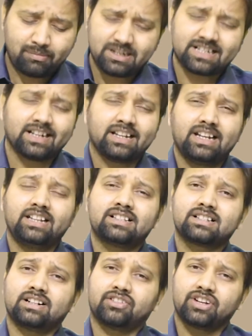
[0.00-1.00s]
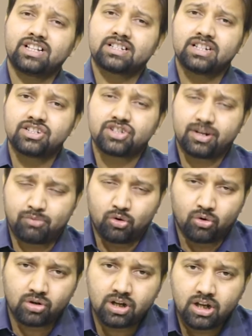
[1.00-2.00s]
Basically it's a research
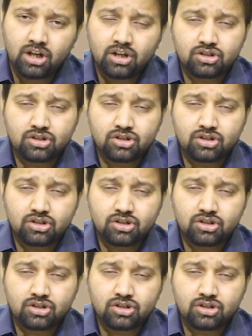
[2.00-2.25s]
report,